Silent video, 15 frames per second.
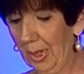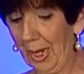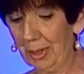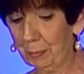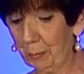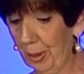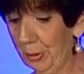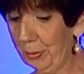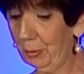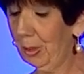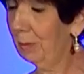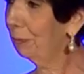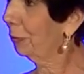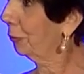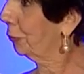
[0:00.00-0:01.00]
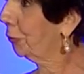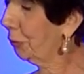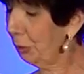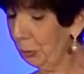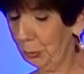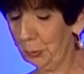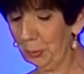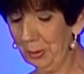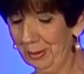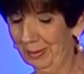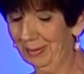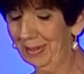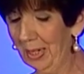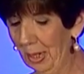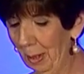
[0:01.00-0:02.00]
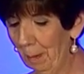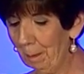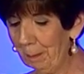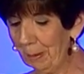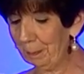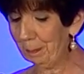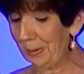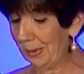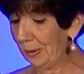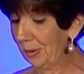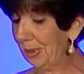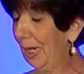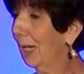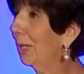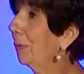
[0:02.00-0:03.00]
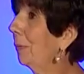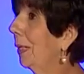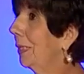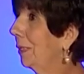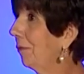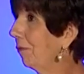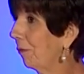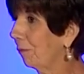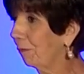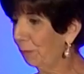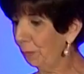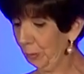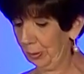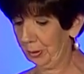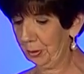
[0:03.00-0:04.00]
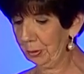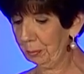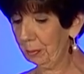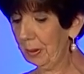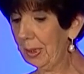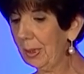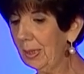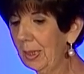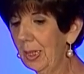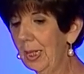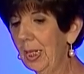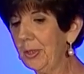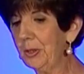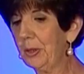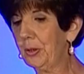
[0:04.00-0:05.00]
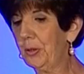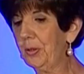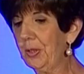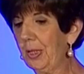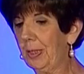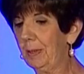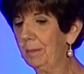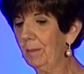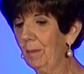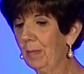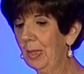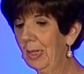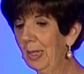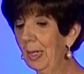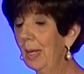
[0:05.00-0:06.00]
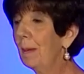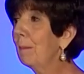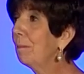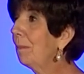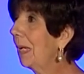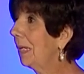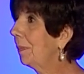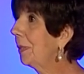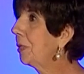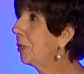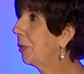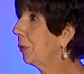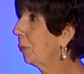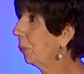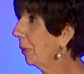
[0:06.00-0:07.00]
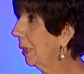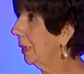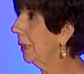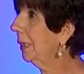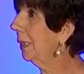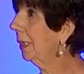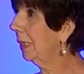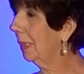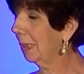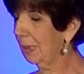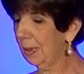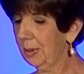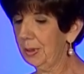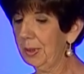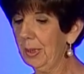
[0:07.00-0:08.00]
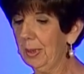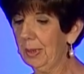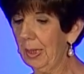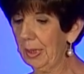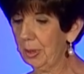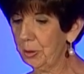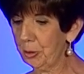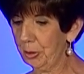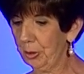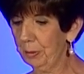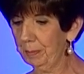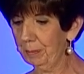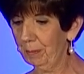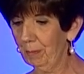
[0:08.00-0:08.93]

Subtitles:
I'd rather have heard 2, but being downgraded from 4 to 3 is a good thing. Maybe she really is an angel.